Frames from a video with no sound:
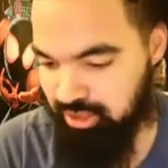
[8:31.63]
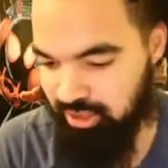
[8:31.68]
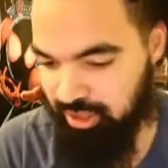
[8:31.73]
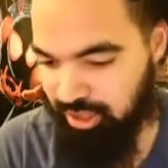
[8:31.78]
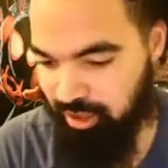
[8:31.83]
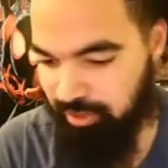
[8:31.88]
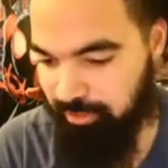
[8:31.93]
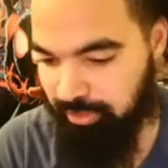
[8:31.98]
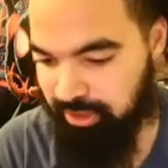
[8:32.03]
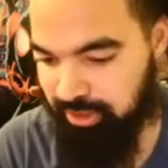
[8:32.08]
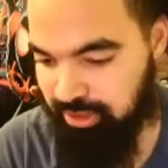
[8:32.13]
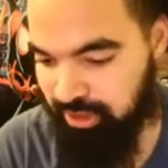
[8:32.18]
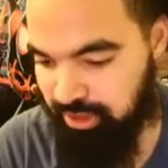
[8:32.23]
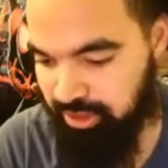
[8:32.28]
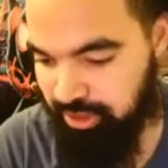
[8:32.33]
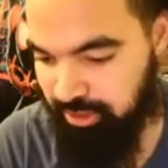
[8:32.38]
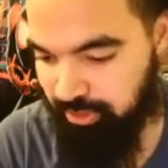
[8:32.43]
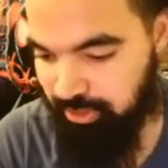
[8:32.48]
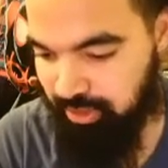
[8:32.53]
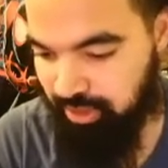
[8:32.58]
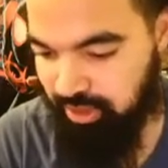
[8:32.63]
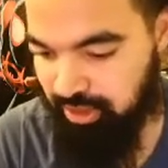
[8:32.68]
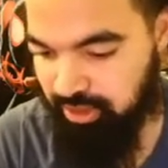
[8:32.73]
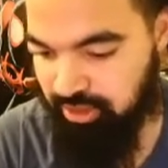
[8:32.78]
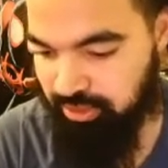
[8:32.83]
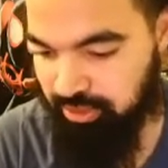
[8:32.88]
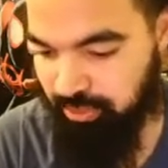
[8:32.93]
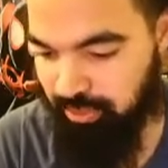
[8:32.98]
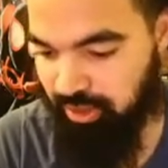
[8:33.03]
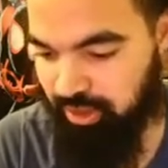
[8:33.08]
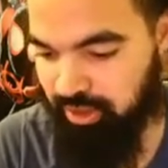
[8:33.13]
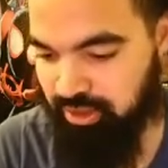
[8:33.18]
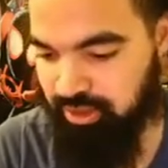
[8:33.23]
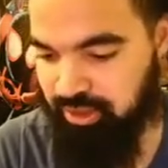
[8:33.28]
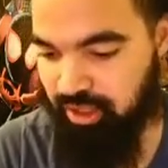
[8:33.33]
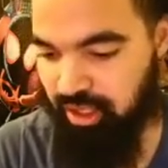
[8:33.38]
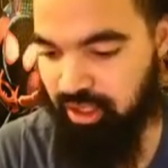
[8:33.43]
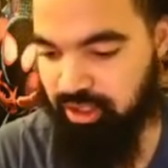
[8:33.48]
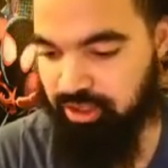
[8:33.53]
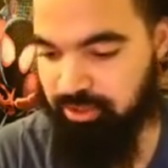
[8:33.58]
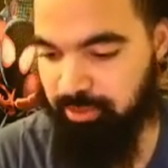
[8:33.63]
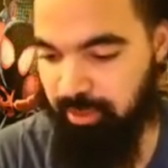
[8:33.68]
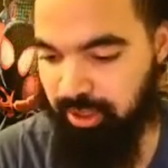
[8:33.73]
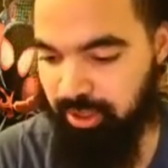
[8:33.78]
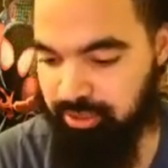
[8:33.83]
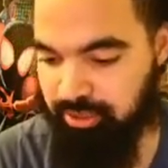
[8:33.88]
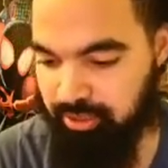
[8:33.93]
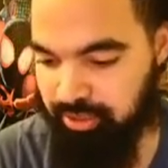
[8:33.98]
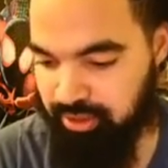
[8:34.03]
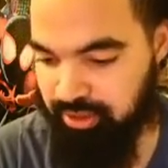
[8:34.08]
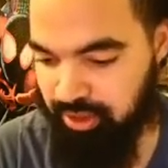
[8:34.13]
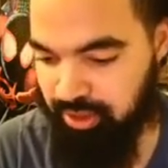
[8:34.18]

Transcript: there and be stingy with his specials,